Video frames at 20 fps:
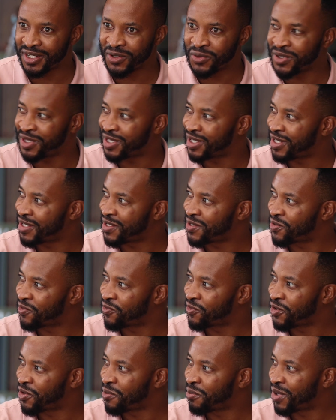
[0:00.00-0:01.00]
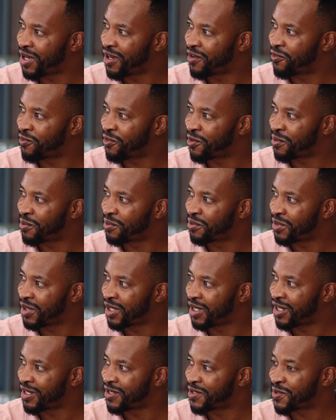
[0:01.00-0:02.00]
in with a Sauvignon Blanc from
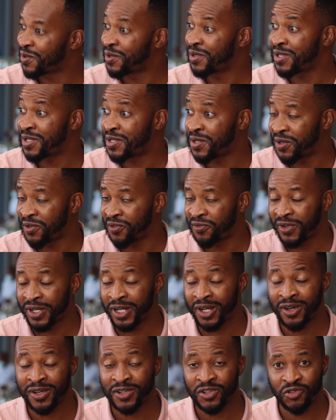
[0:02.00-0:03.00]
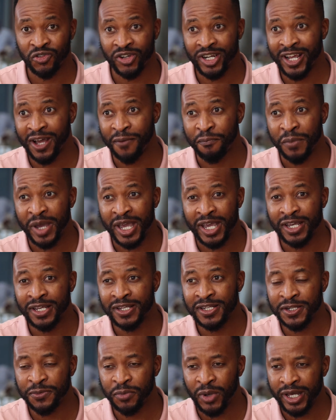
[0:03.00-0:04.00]
Sonderskloof, and I was really
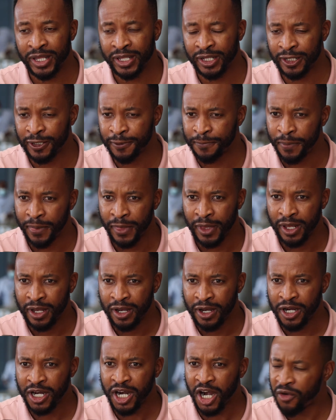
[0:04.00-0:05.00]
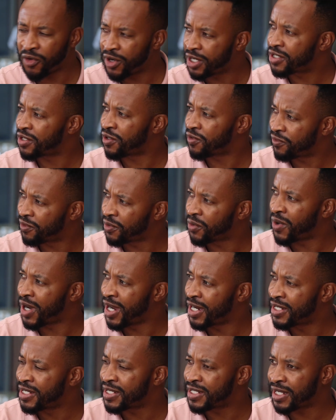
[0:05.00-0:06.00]
amazed by the character of the
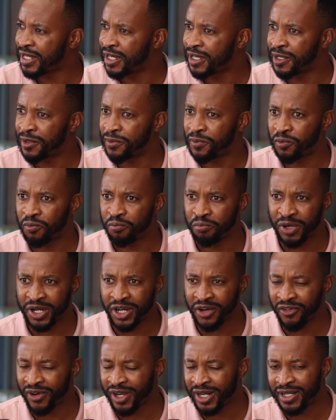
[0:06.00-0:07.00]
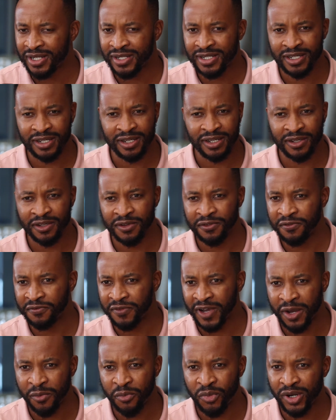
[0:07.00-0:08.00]
wines there, minerality,
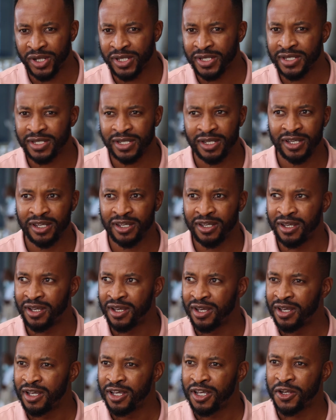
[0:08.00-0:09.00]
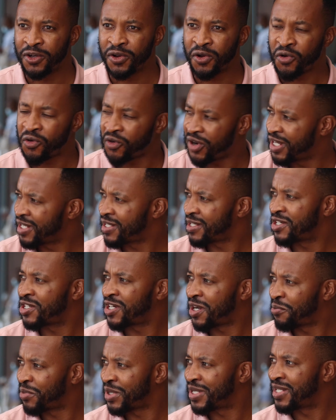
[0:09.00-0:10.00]
vibrancy, razor
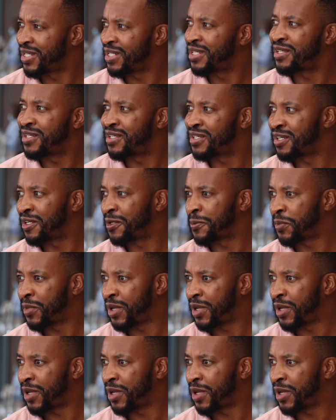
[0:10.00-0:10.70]
sharp acidity,